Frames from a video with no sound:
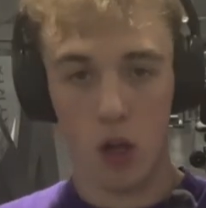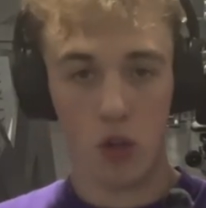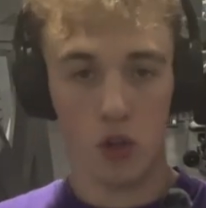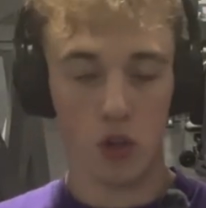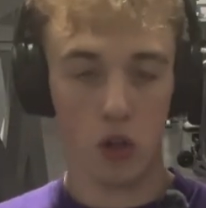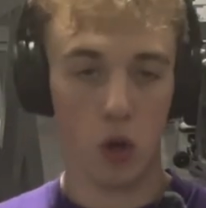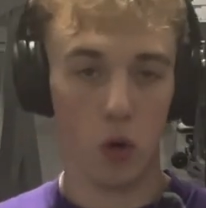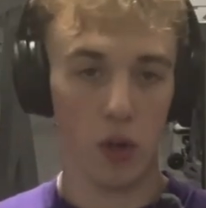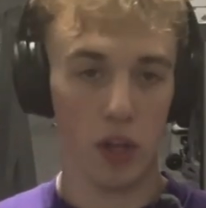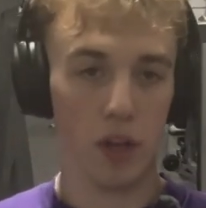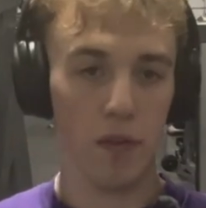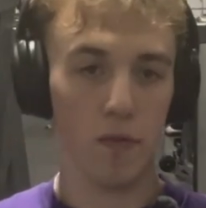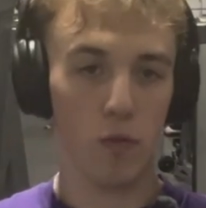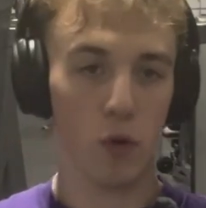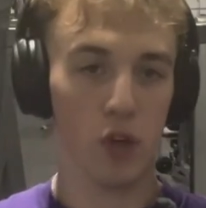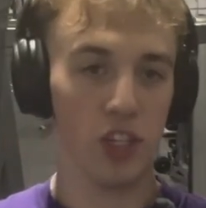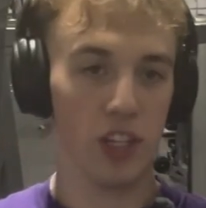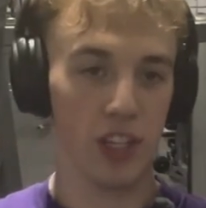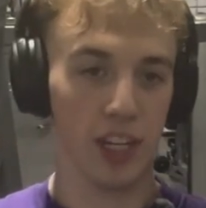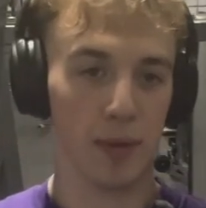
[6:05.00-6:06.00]
So the
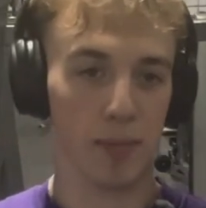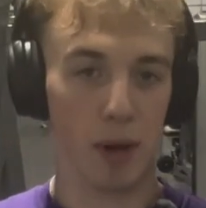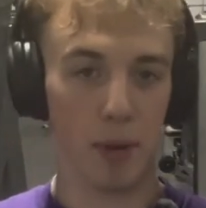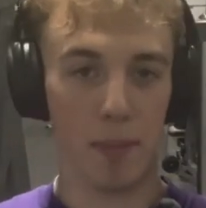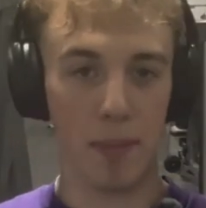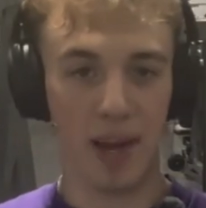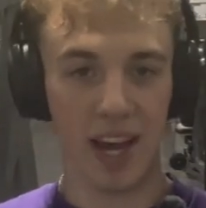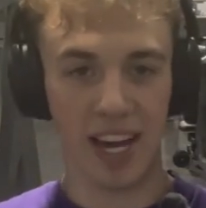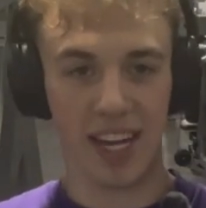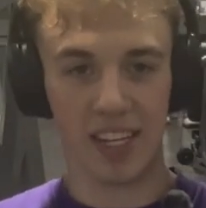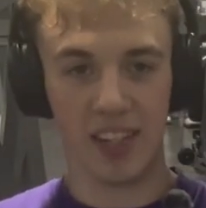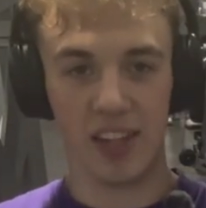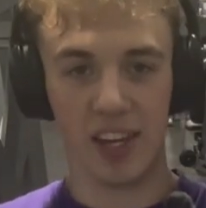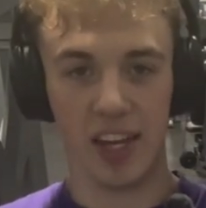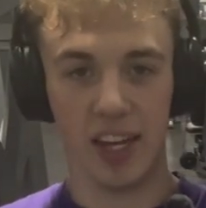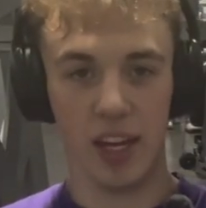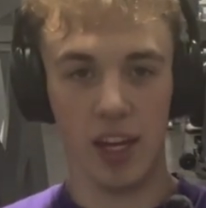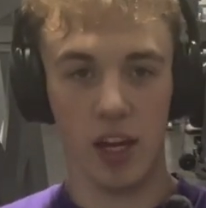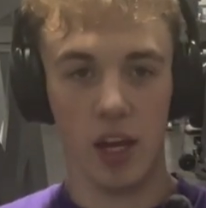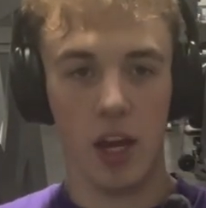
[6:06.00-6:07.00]
unfortunate thing about back is
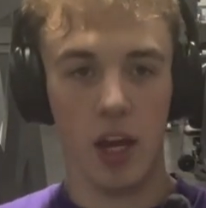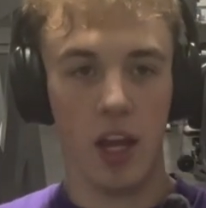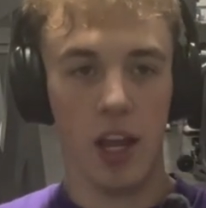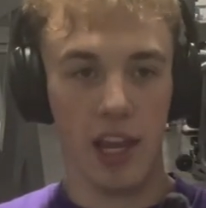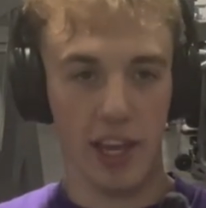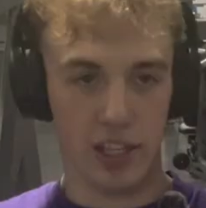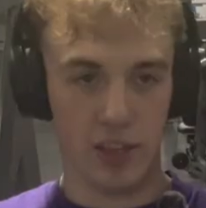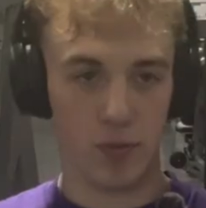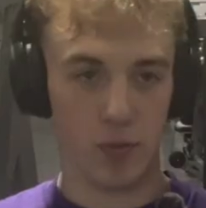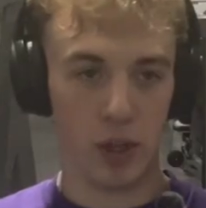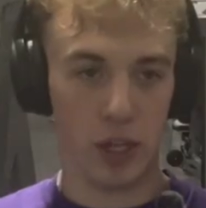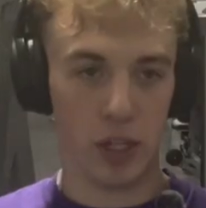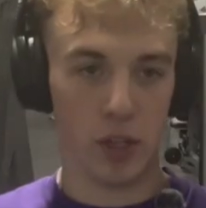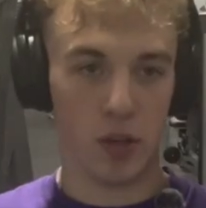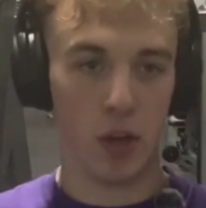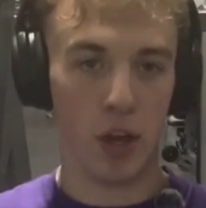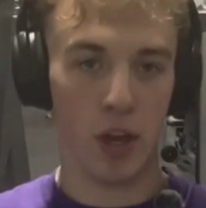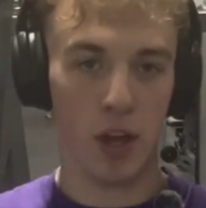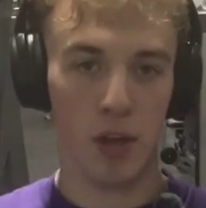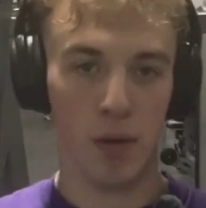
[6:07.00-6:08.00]
that it's
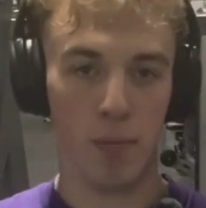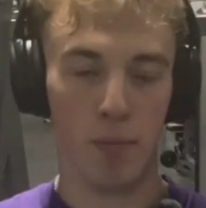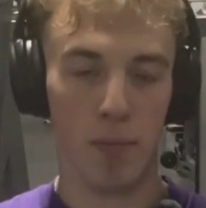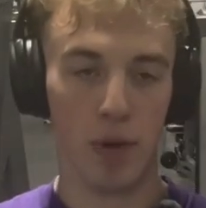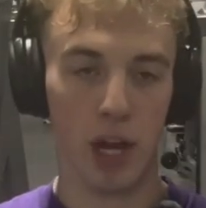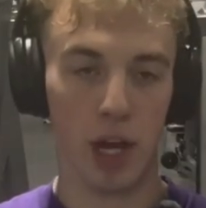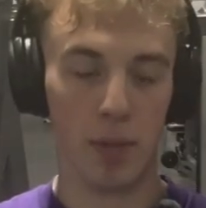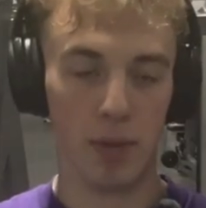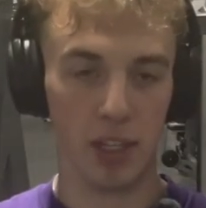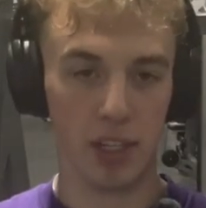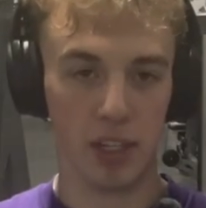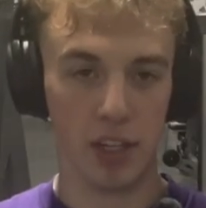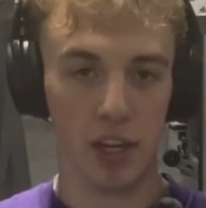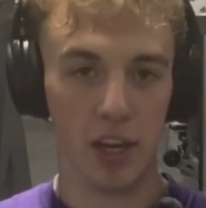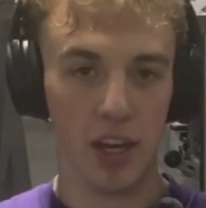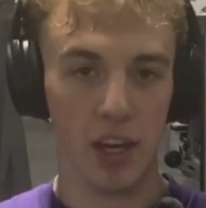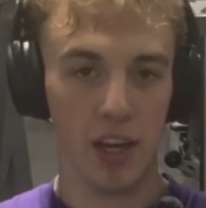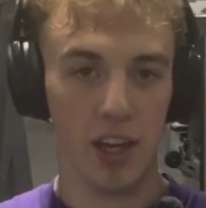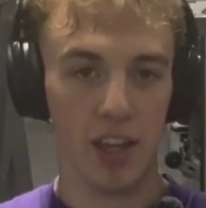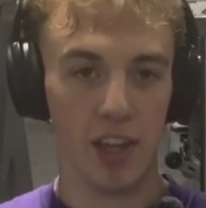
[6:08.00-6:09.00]
probably the
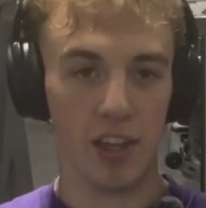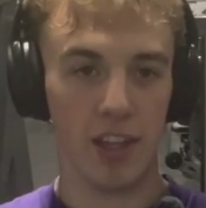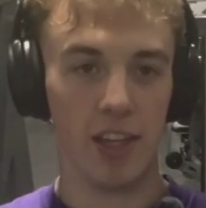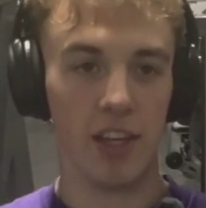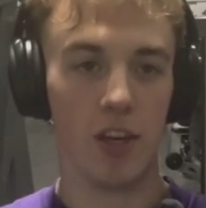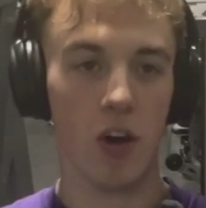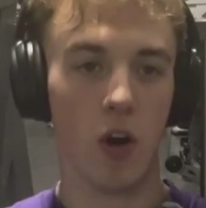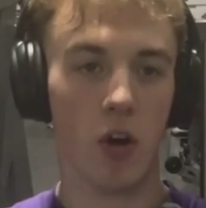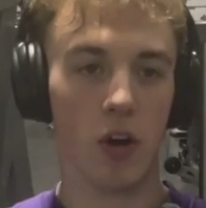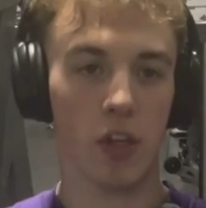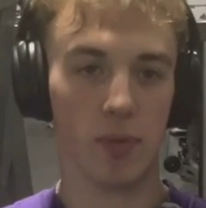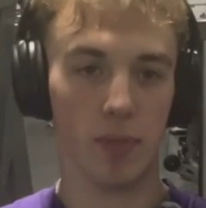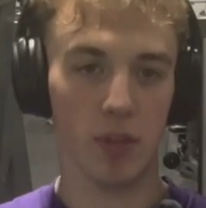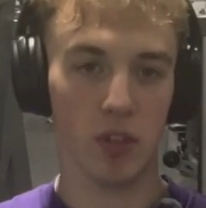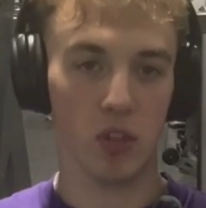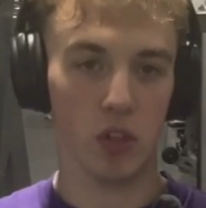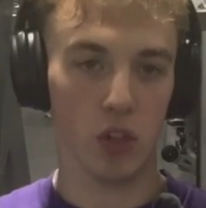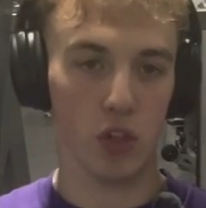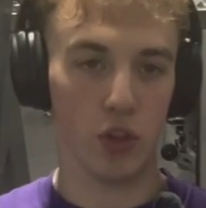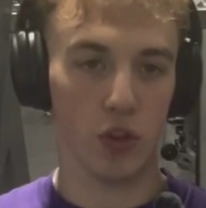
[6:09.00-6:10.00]
hardest
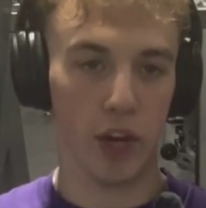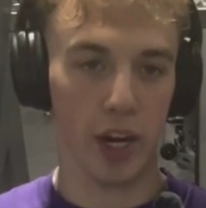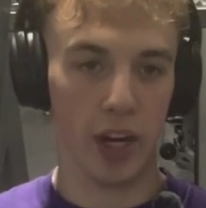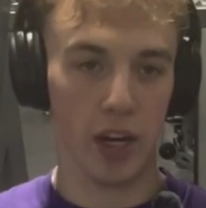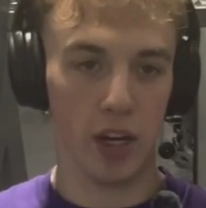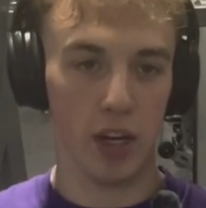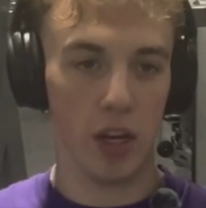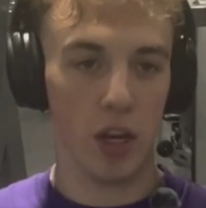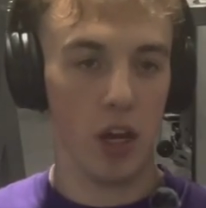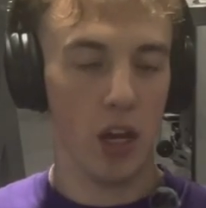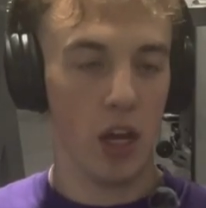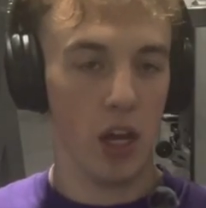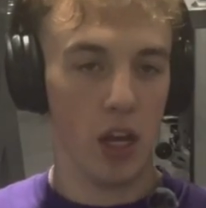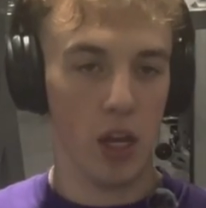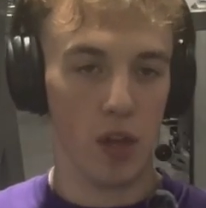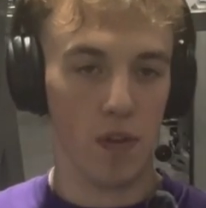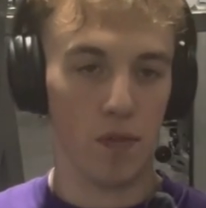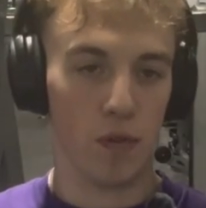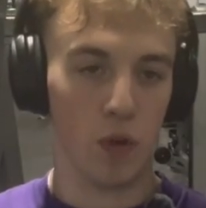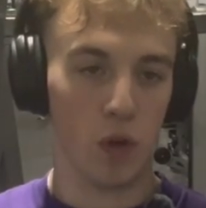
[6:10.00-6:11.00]
muscle to train
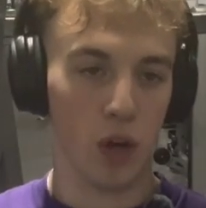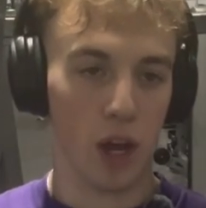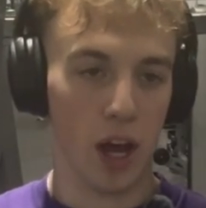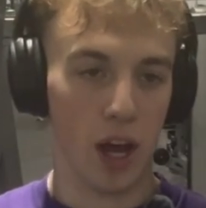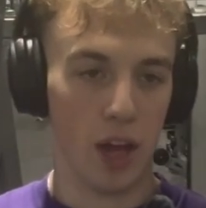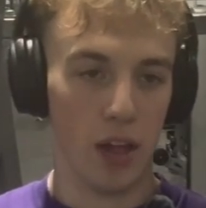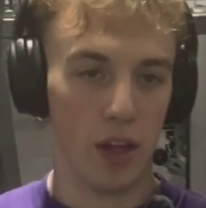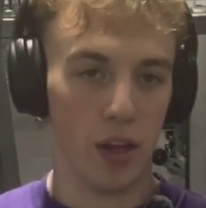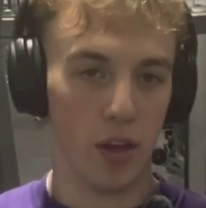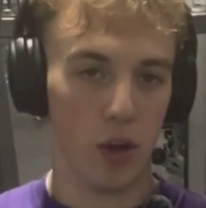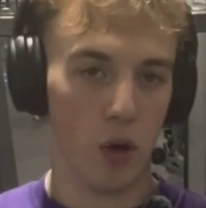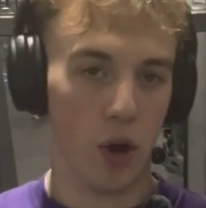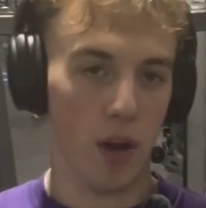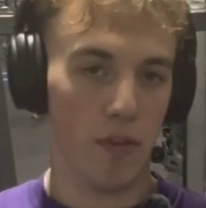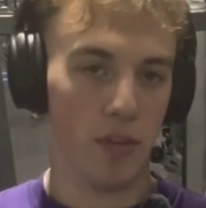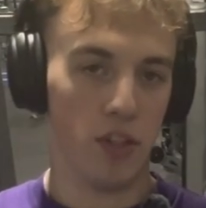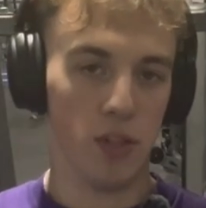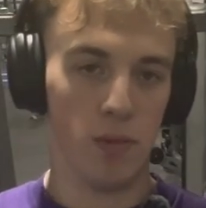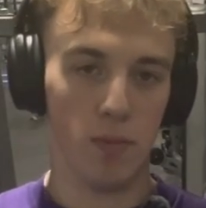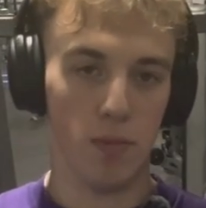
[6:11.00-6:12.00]
if you're not don't have
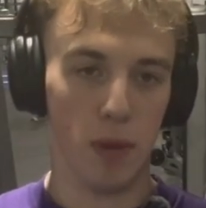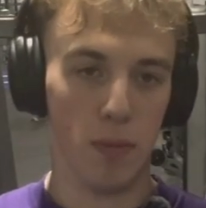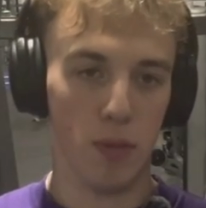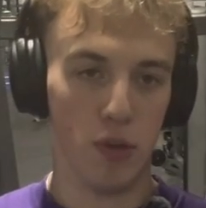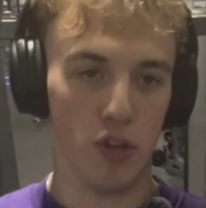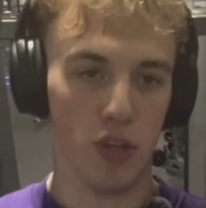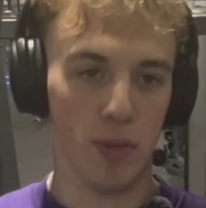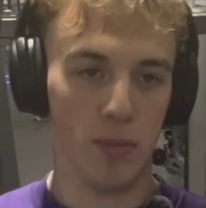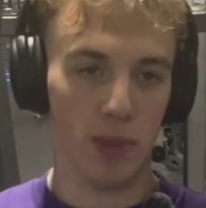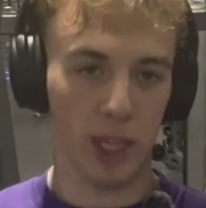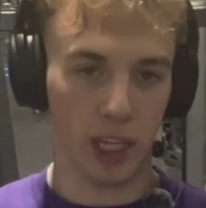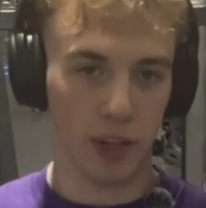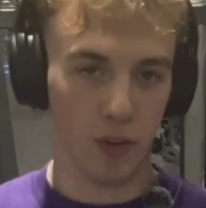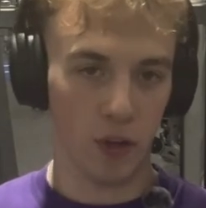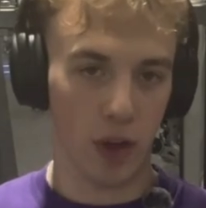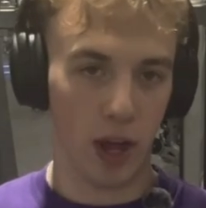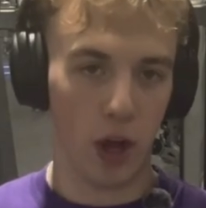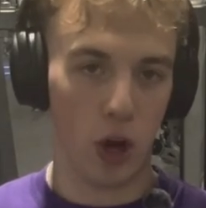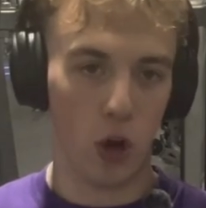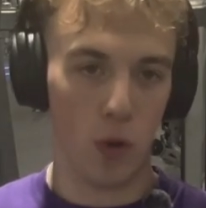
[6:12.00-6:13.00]
a gym membership. Like if
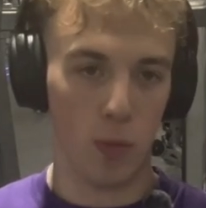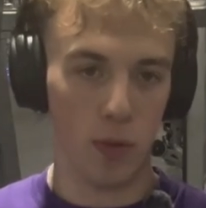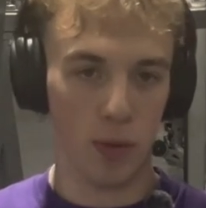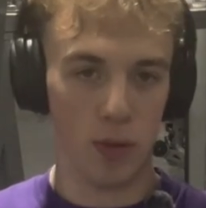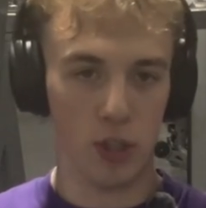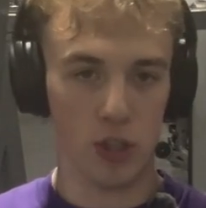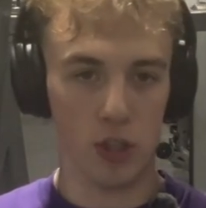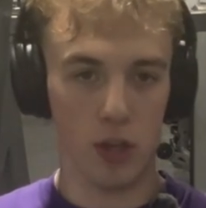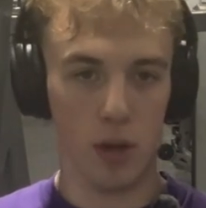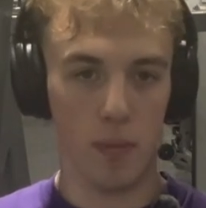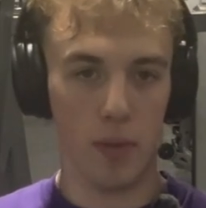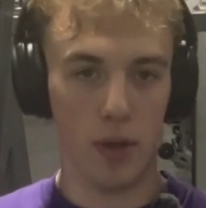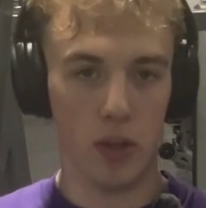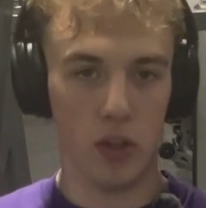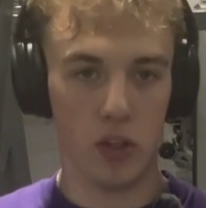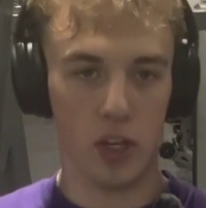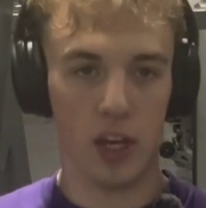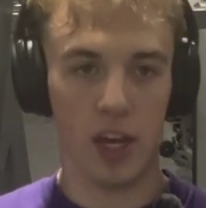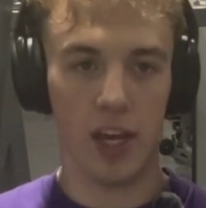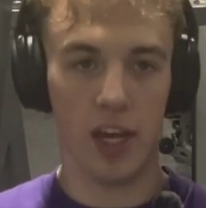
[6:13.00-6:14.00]
you're at home with a bunch of dumbbells,
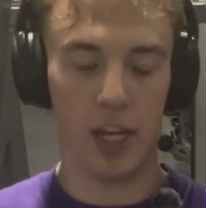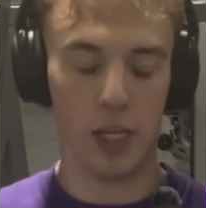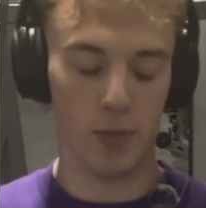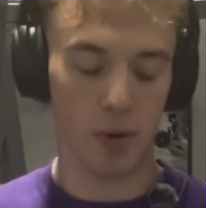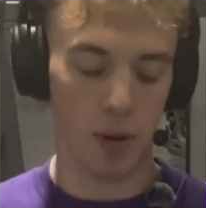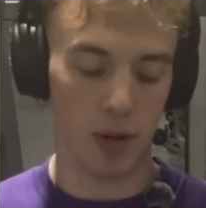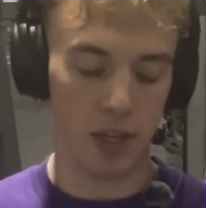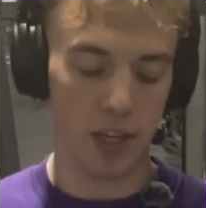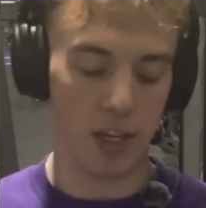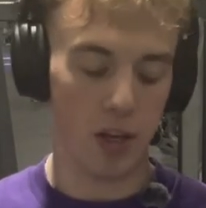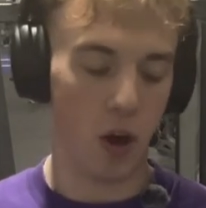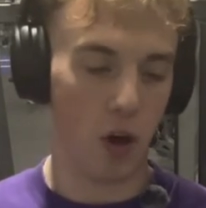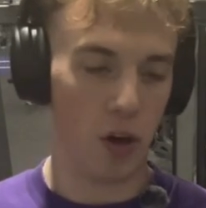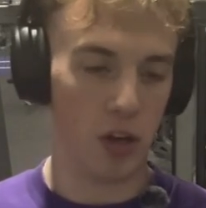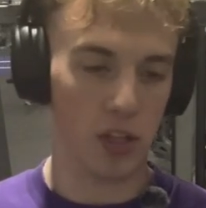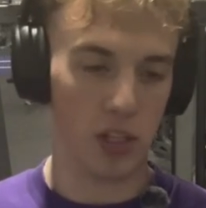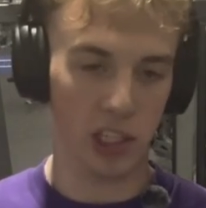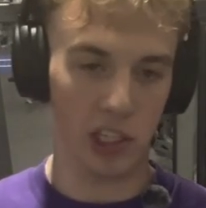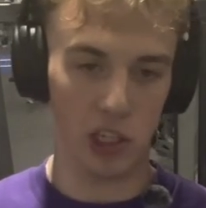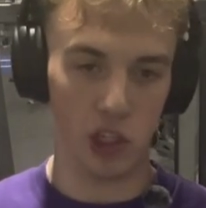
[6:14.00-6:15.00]
it's probably the hardest
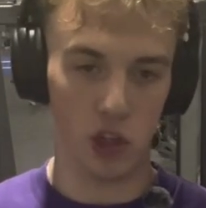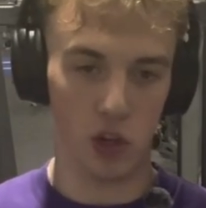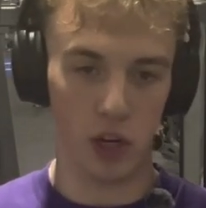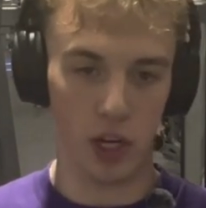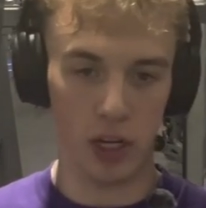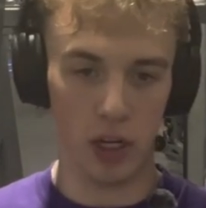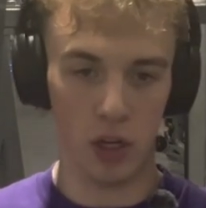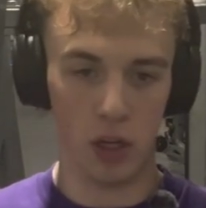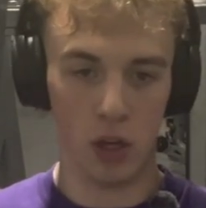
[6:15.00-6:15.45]
thing to train.